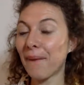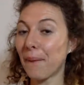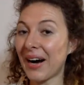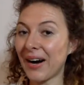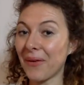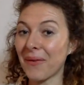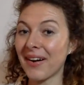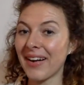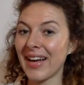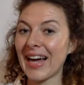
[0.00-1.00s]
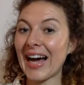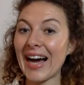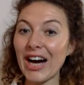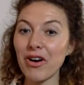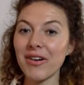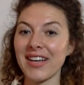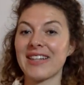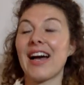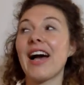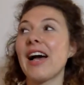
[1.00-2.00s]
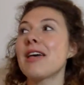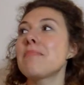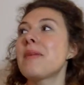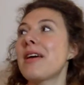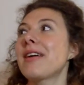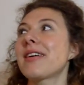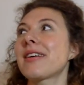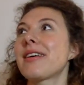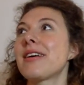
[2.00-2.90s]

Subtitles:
wow, how can I make